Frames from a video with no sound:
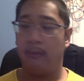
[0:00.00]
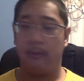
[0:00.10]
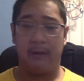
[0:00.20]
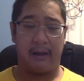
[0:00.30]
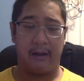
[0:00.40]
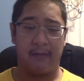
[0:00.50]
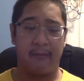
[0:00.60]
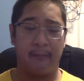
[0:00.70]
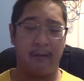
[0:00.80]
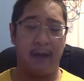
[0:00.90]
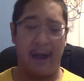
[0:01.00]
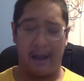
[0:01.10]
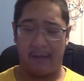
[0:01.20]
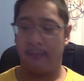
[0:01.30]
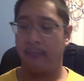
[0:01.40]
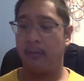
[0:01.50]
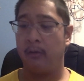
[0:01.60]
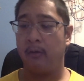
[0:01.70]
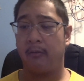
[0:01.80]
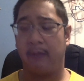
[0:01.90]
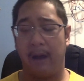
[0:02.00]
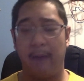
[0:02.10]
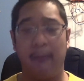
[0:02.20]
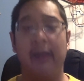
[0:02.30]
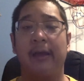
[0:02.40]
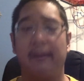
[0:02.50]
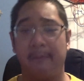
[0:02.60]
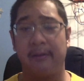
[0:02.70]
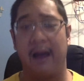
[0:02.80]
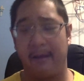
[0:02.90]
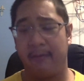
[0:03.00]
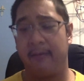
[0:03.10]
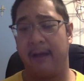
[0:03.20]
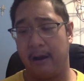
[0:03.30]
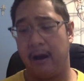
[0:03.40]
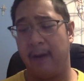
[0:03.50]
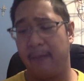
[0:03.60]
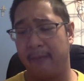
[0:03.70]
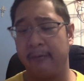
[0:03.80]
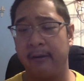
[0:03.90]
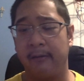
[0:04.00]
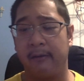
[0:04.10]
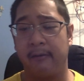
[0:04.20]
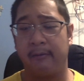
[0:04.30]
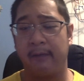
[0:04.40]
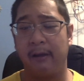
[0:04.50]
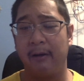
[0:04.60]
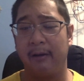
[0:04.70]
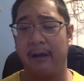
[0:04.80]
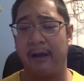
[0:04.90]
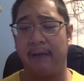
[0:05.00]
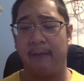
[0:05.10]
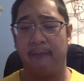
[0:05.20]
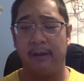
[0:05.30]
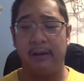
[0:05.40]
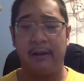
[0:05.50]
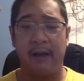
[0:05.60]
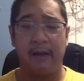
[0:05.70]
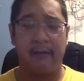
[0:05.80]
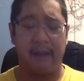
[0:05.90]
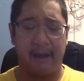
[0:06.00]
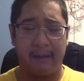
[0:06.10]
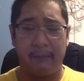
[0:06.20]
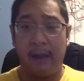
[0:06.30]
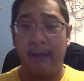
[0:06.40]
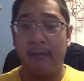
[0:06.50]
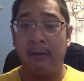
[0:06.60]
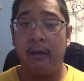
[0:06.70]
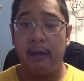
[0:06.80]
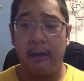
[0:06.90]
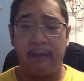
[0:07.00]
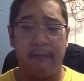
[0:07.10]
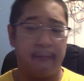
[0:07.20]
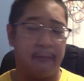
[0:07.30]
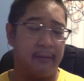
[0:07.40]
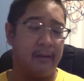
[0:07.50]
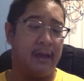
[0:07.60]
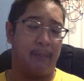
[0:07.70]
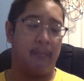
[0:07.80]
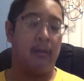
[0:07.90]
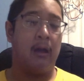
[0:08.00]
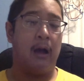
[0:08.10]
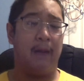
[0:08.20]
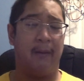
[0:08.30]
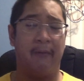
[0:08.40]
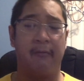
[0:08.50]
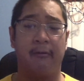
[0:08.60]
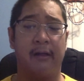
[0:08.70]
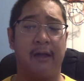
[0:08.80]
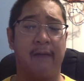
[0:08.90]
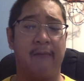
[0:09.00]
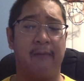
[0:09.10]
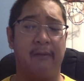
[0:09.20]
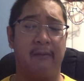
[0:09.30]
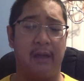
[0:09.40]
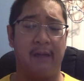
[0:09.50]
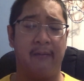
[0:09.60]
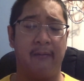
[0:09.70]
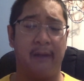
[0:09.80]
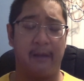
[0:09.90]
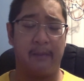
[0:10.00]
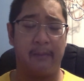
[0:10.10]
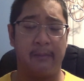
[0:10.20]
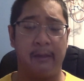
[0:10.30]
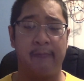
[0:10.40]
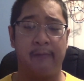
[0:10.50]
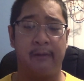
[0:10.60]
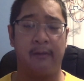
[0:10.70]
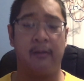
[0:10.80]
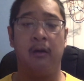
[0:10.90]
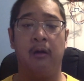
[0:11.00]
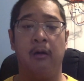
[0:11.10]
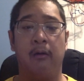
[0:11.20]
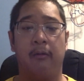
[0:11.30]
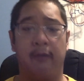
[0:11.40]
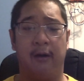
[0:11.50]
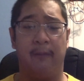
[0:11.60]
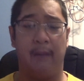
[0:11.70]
like a surprise. So I want to give you guys that opportunity to take a look at what you guys can expect in terms of the game. I'm also going to give you in documentation some